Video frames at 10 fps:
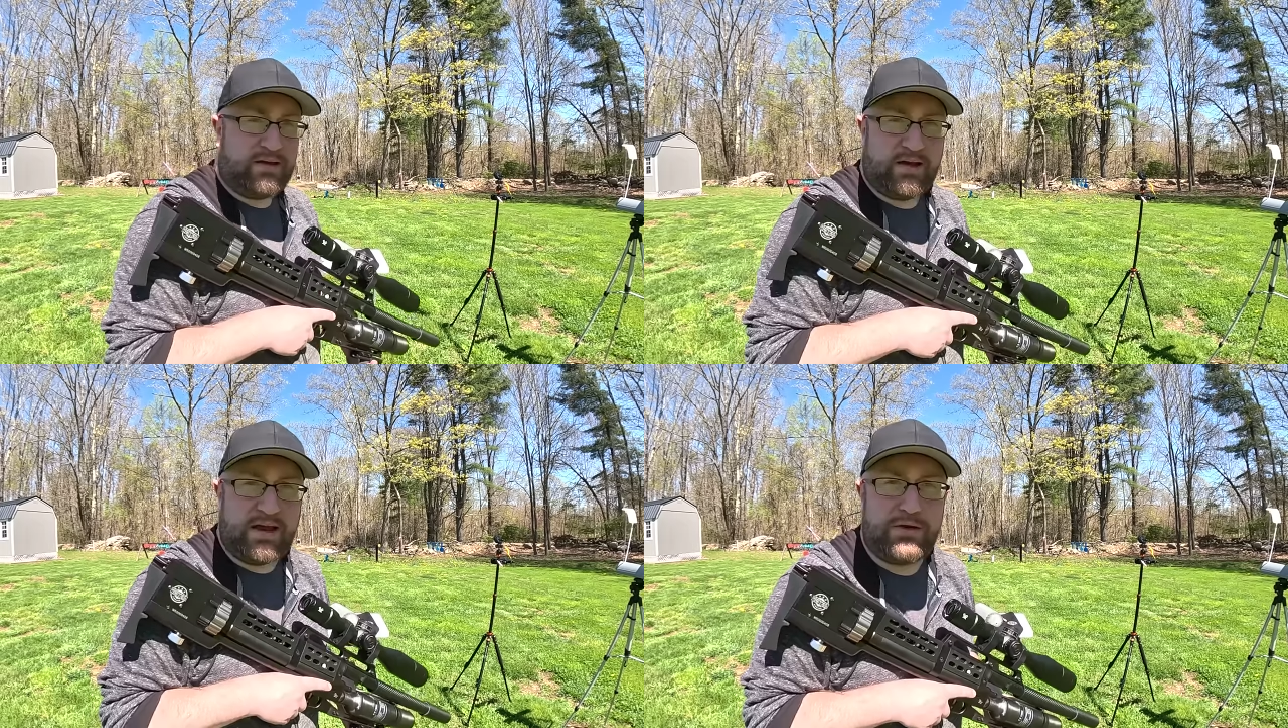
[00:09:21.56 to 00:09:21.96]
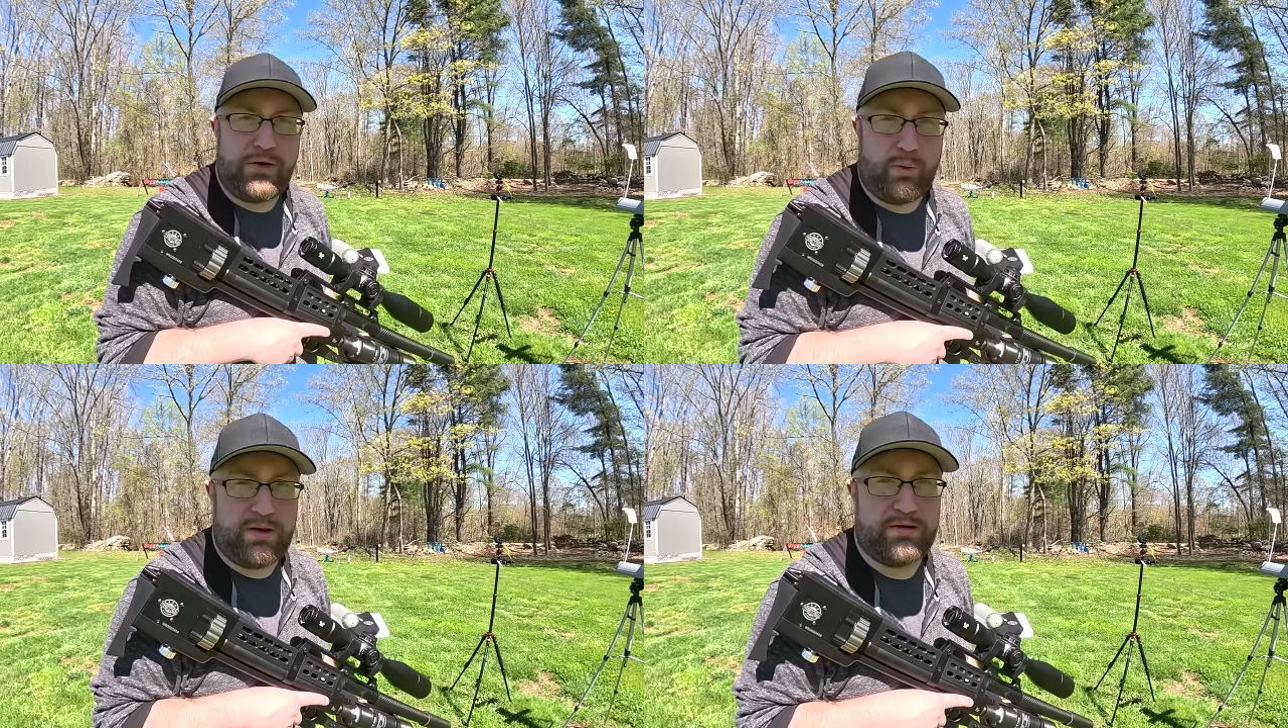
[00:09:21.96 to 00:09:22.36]
I
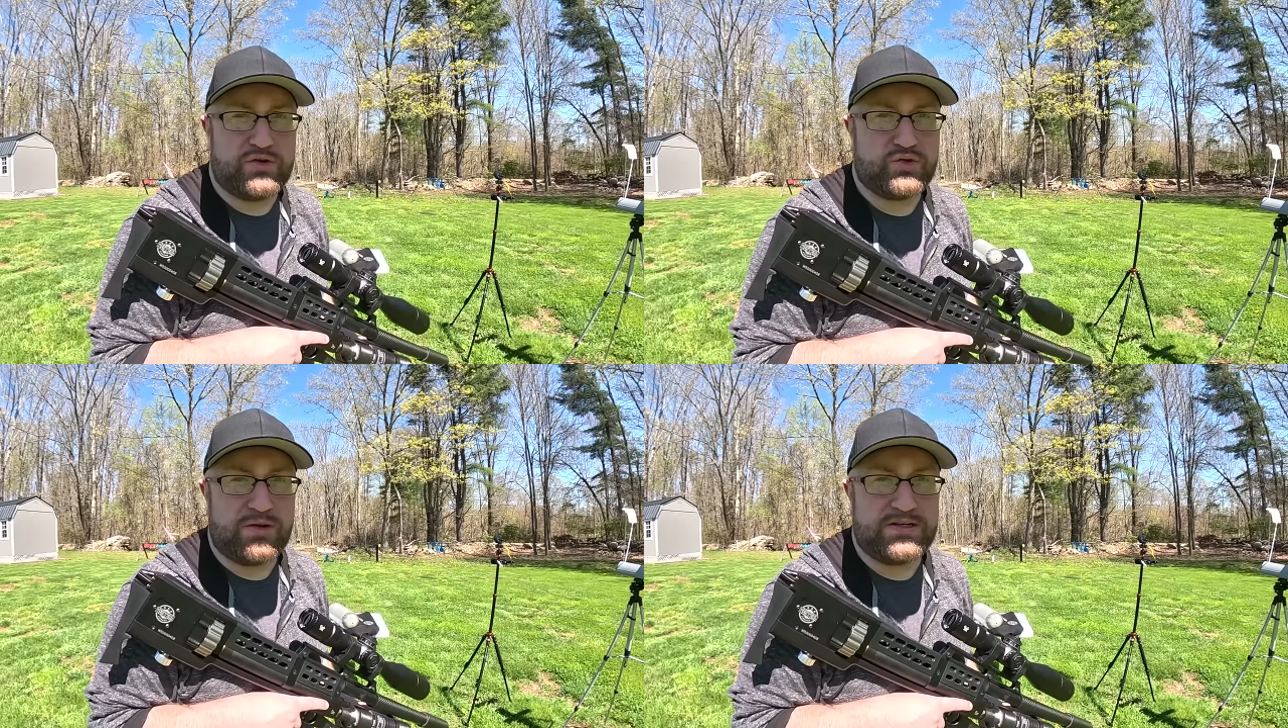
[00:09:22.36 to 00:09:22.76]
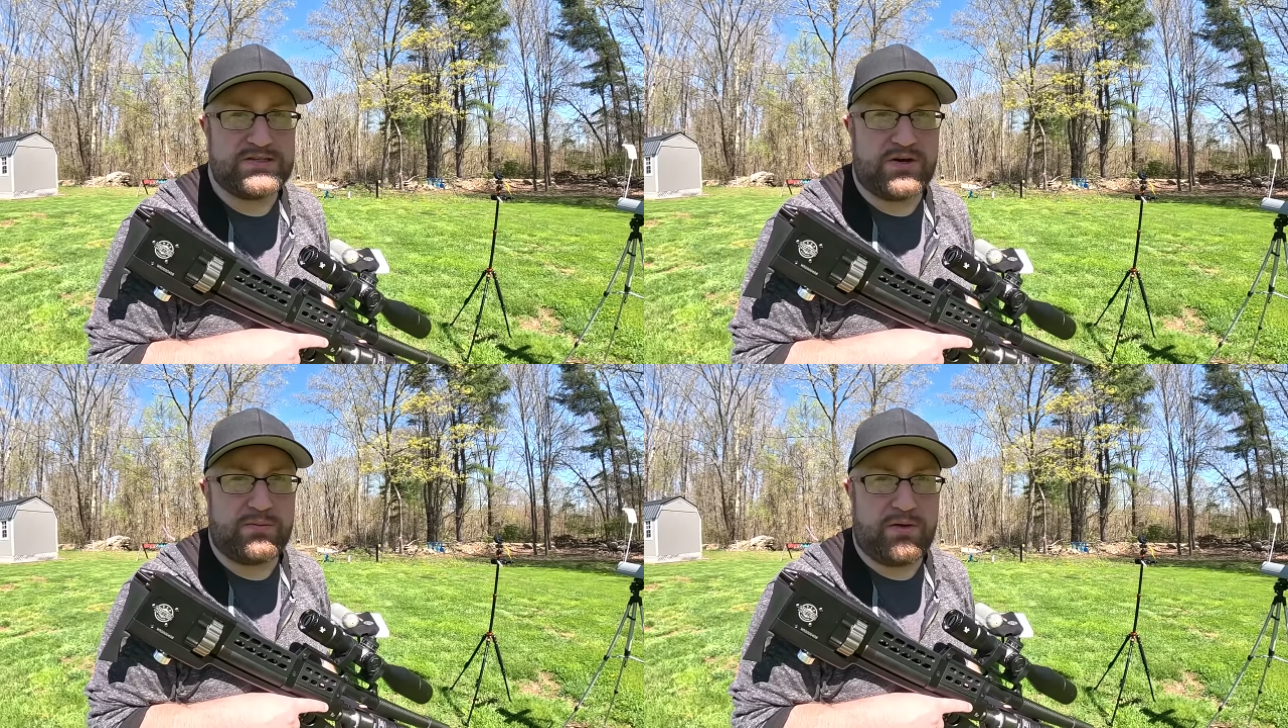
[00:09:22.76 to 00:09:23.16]
know we can destroy that
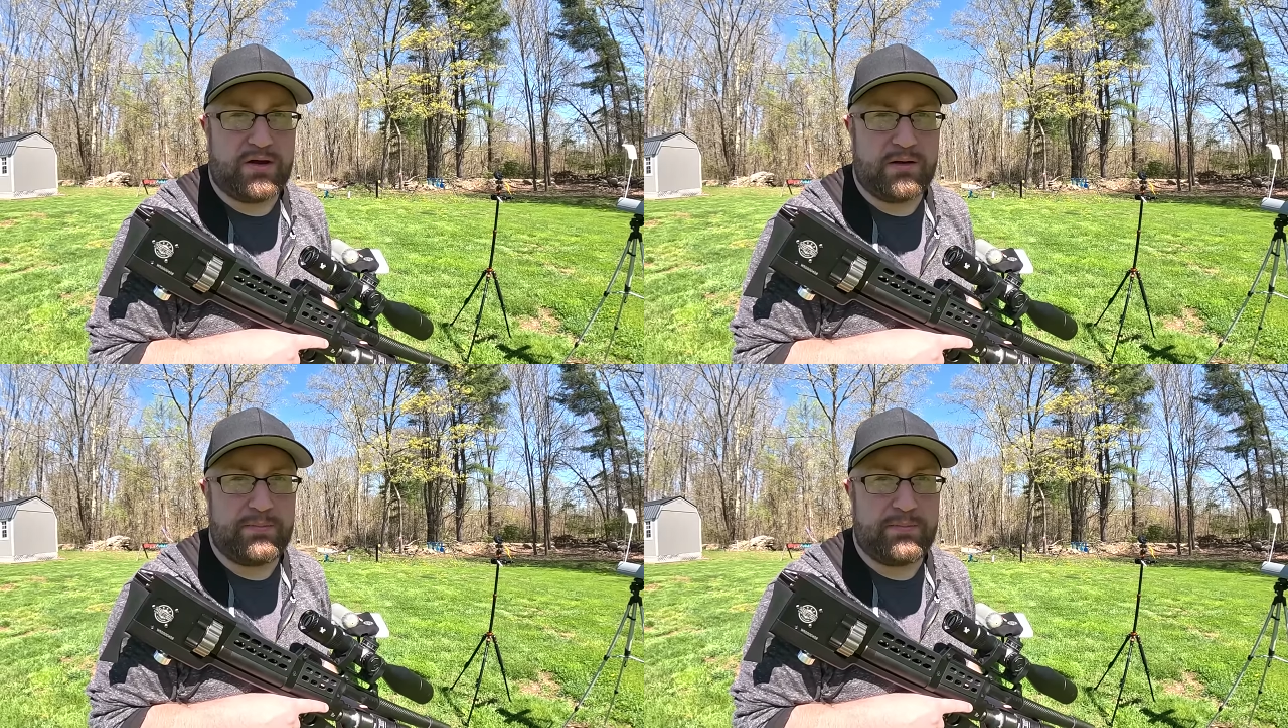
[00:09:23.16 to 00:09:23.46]
cinder block,